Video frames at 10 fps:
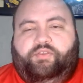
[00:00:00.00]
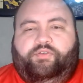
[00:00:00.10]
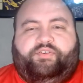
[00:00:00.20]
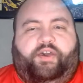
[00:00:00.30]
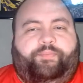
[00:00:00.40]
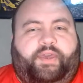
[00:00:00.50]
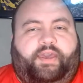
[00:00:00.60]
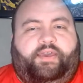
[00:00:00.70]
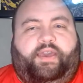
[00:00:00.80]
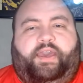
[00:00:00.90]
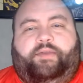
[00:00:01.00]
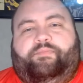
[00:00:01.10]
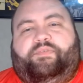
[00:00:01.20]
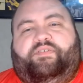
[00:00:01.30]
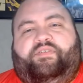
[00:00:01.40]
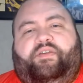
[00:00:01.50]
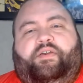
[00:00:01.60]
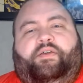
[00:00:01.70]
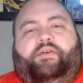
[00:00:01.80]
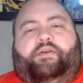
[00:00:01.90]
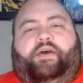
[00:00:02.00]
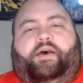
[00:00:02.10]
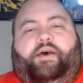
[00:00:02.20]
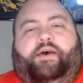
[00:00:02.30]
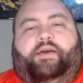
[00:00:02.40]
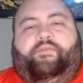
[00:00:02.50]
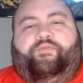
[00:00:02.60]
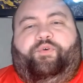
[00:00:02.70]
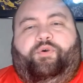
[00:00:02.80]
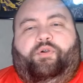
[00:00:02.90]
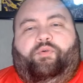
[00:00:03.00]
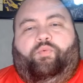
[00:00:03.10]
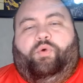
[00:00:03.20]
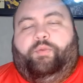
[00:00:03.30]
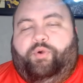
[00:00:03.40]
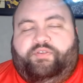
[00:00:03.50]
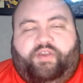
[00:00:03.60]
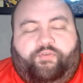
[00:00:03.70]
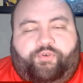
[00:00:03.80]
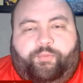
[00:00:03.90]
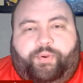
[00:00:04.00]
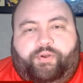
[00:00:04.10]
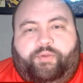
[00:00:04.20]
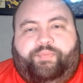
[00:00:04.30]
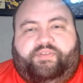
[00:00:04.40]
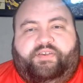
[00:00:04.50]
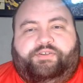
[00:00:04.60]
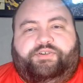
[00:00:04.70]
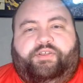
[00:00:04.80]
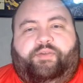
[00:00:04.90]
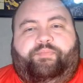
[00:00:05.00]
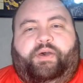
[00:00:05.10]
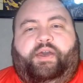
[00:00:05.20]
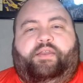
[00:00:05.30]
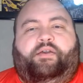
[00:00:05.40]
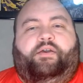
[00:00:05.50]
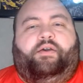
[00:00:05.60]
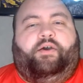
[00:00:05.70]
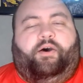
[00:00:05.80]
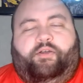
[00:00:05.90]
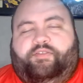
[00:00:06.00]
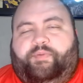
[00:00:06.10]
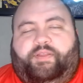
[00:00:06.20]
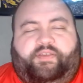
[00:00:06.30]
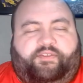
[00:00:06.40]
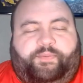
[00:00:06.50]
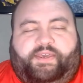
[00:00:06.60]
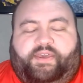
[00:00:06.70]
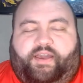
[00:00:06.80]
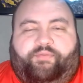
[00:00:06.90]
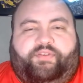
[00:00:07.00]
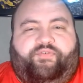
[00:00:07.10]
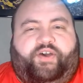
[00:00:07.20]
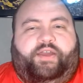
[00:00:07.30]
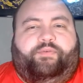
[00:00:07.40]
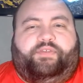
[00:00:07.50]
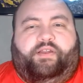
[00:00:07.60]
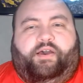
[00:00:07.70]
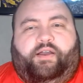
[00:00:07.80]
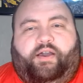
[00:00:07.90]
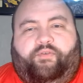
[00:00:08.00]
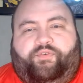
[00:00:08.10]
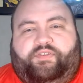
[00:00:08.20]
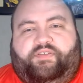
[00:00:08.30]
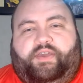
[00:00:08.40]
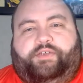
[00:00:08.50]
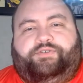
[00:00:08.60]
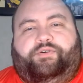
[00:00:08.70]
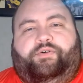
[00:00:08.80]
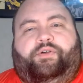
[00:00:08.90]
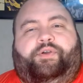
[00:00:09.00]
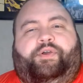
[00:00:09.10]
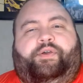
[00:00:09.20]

those cupcake games uh, for one more tougher opponent potentially, but ultimately speaking, I was fine with the non-conference schedule.